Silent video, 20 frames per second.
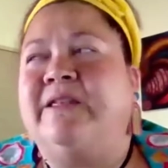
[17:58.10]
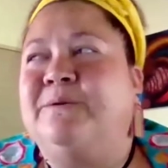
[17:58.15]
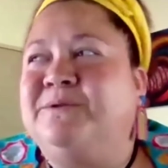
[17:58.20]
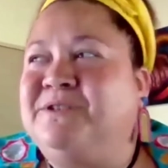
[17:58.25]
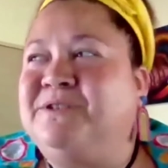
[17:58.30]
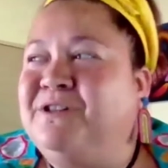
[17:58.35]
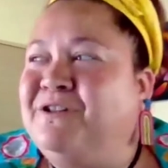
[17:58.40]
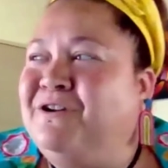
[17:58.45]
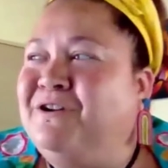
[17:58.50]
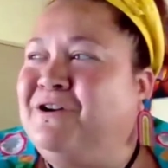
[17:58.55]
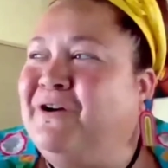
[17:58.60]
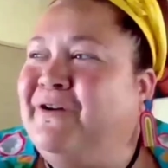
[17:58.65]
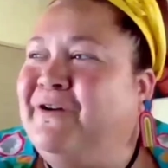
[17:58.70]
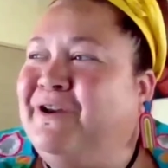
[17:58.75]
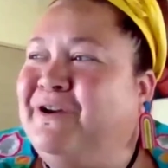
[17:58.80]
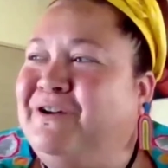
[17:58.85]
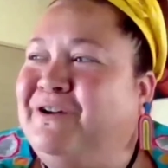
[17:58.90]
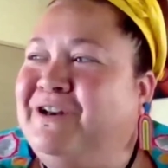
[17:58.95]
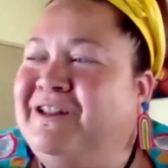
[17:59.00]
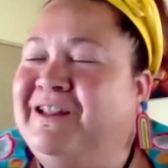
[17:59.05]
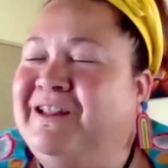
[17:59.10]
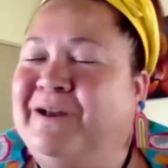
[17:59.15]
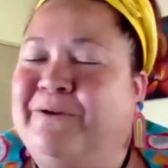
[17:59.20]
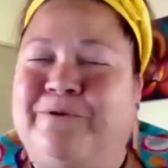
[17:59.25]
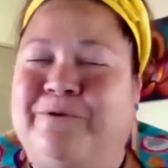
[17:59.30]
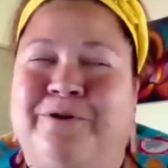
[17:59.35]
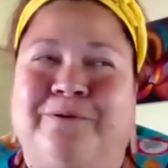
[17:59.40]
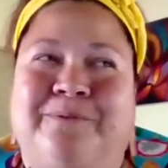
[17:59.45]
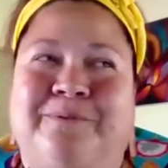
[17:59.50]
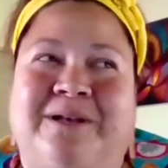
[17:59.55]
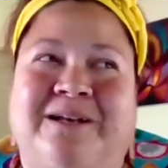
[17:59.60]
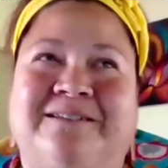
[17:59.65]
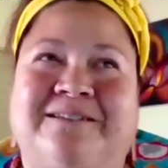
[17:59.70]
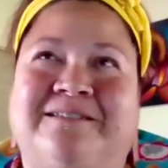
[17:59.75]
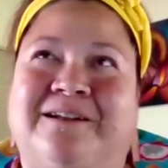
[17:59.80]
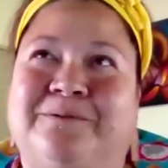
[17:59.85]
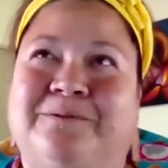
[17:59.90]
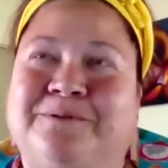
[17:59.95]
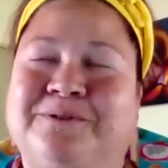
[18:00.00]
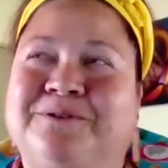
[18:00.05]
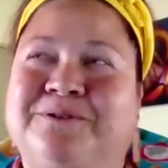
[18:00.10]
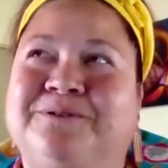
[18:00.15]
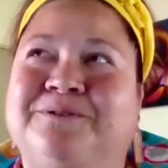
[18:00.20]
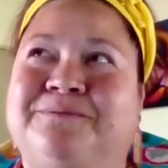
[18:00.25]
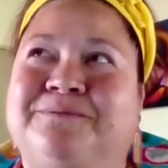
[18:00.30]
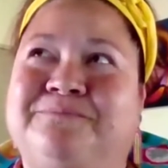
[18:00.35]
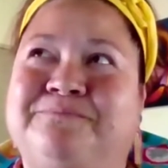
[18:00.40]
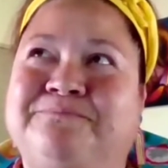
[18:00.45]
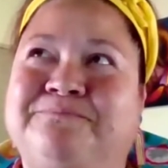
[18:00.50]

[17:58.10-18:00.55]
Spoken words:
there was a lot going on in that room last night. It was good.